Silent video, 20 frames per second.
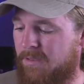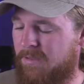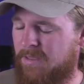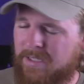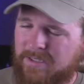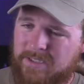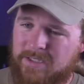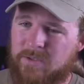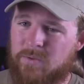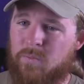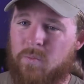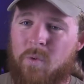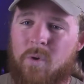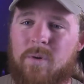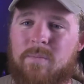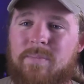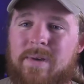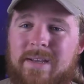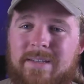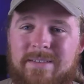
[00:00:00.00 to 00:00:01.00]
That's just
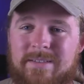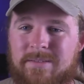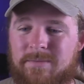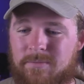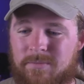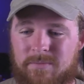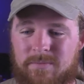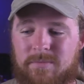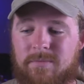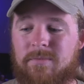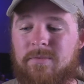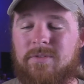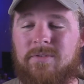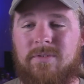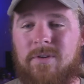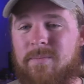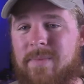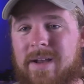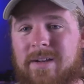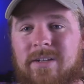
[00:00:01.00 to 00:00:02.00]
world-based. Let's
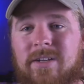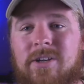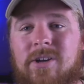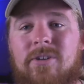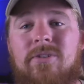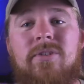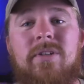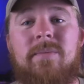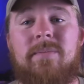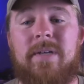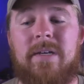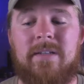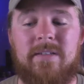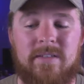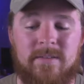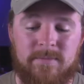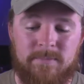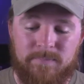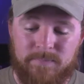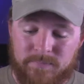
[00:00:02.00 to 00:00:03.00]
go back to country-based.